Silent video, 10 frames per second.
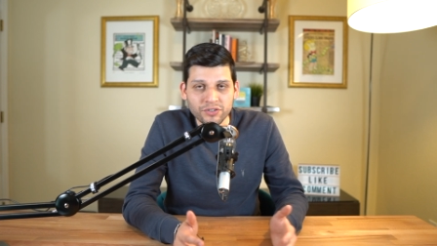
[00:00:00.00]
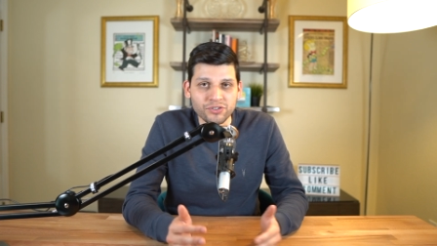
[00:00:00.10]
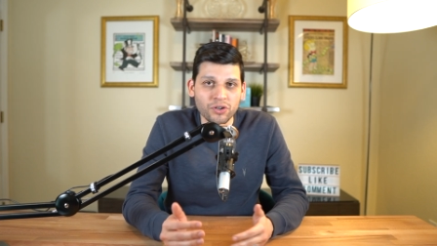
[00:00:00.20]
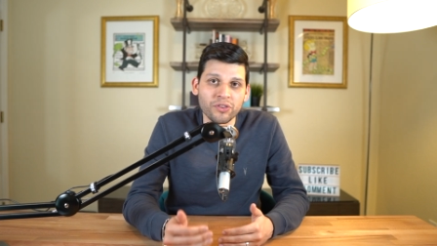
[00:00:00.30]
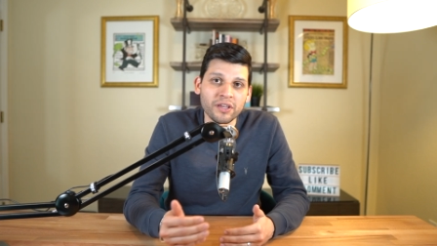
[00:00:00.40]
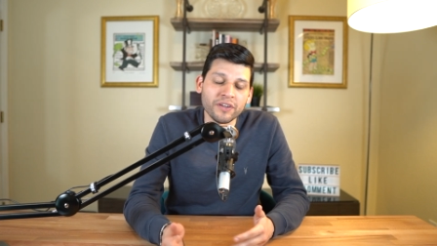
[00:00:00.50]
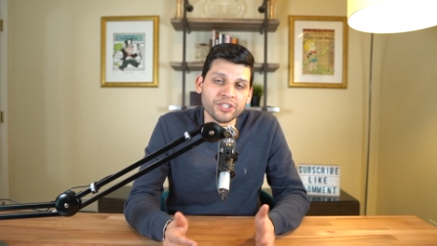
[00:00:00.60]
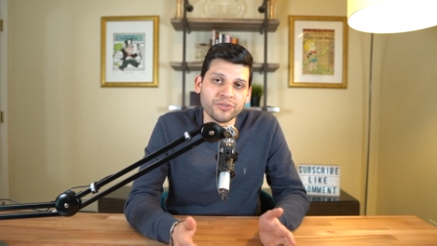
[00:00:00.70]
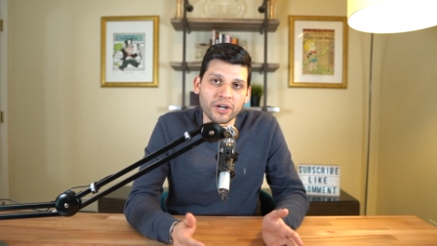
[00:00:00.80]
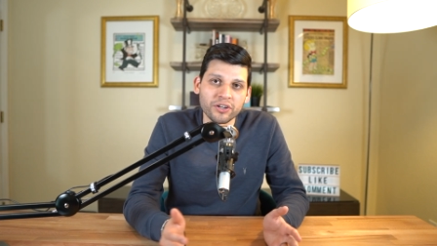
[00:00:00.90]
So the
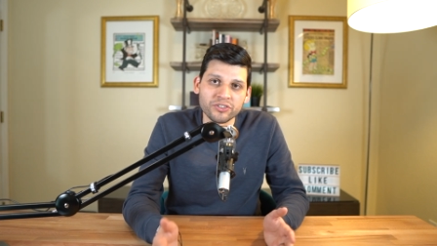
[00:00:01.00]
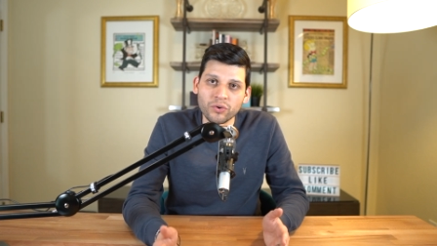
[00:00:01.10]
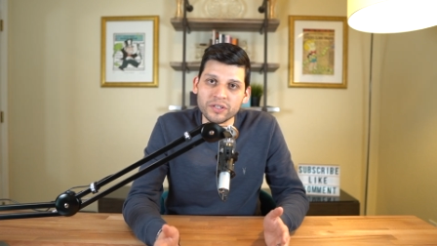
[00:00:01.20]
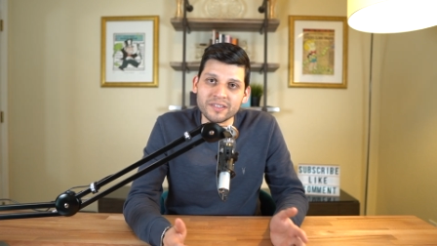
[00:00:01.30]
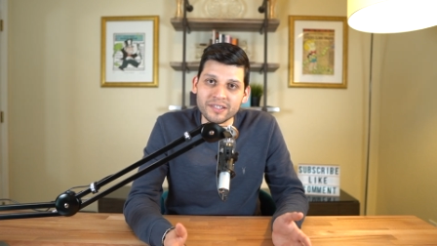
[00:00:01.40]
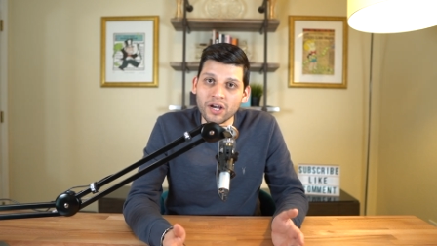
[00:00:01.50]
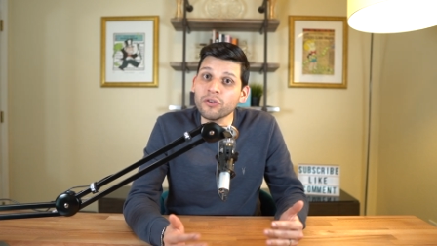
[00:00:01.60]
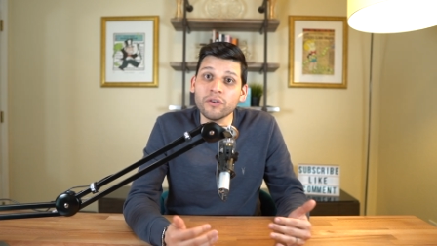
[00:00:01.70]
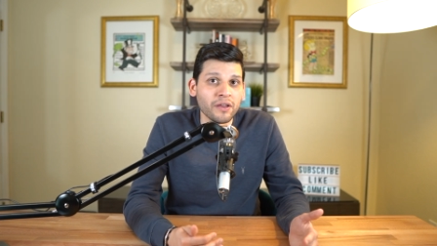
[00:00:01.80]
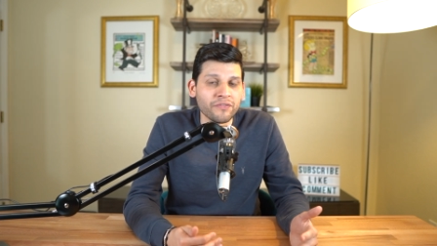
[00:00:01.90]
eviction record is going to tell
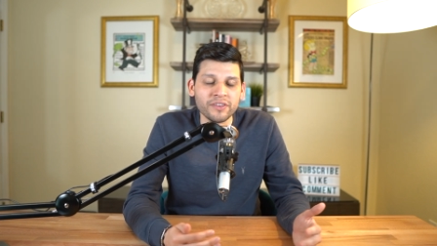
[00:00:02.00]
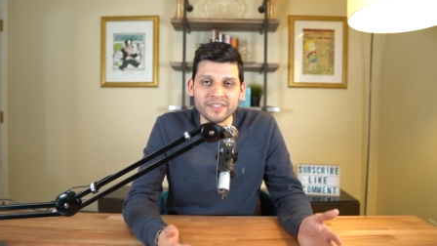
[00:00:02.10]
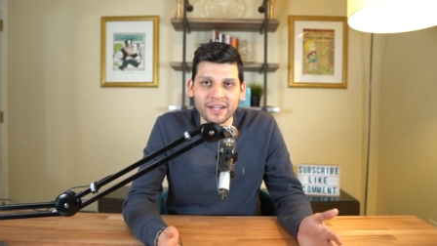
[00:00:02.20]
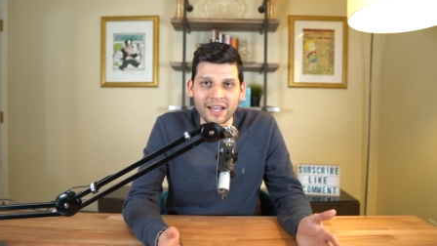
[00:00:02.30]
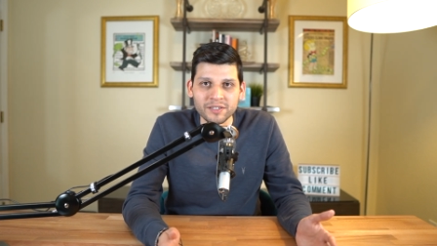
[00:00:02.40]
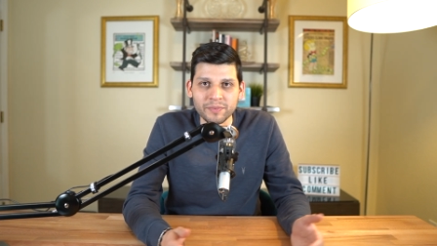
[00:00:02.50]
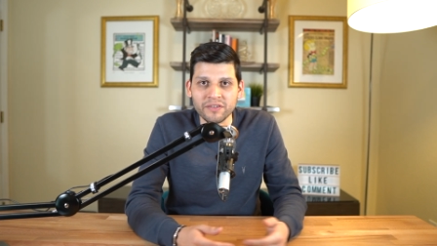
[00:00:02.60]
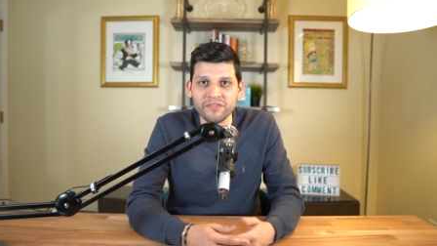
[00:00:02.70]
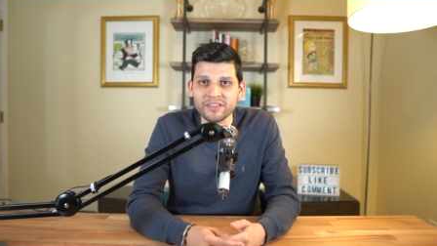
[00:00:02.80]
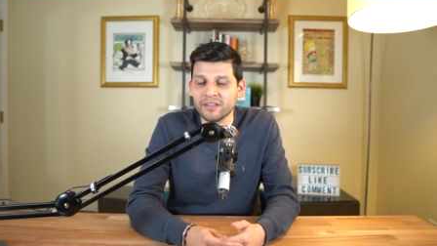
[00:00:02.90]
you if the tenant has been
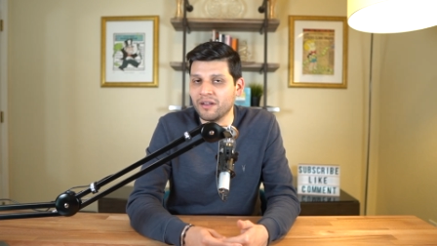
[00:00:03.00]
evicted.